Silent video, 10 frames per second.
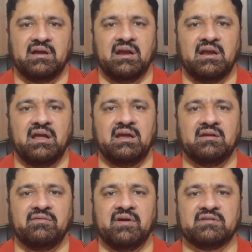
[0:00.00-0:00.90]

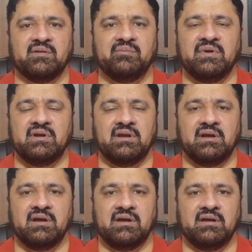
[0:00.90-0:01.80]
Like, for example,
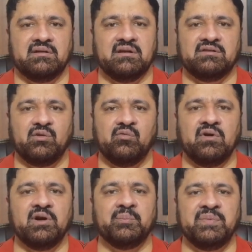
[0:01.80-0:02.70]
there's a
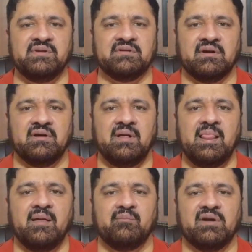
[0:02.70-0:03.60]
word pizza,
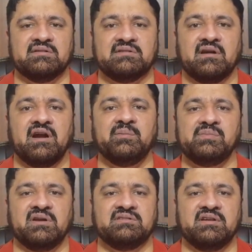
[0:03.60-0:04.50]
but the right
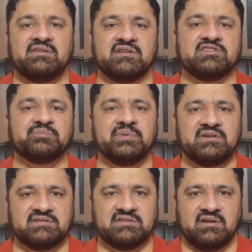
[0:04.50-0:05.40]
pronunciation is
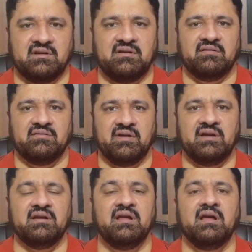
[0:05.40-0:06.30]
pizza. Fine.